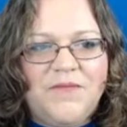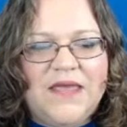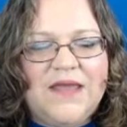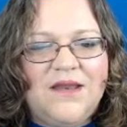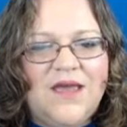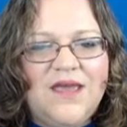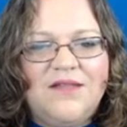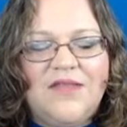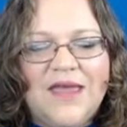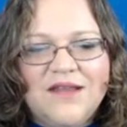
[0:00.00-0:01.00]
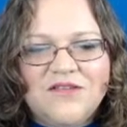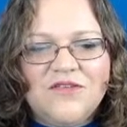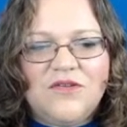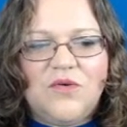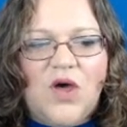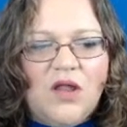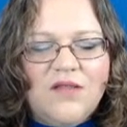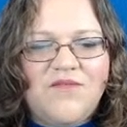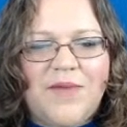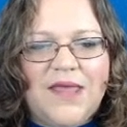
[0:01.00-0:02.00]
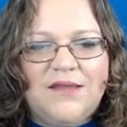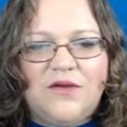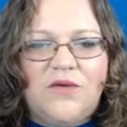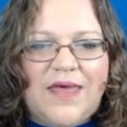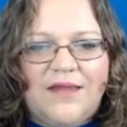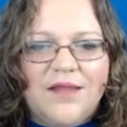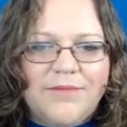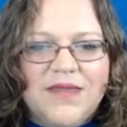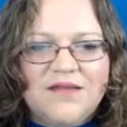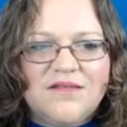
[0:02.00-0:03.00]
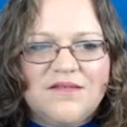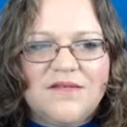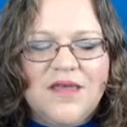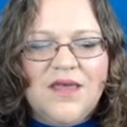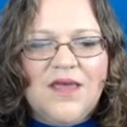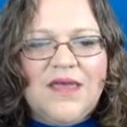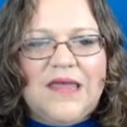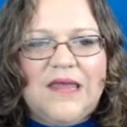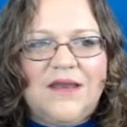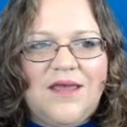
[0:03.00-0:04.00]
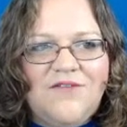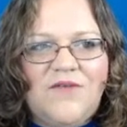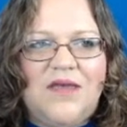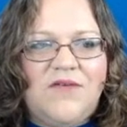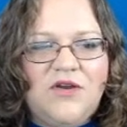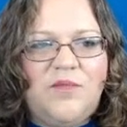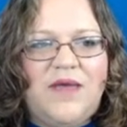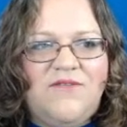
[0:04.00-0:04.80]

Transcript: and I like to do all of my little elements in a 500 by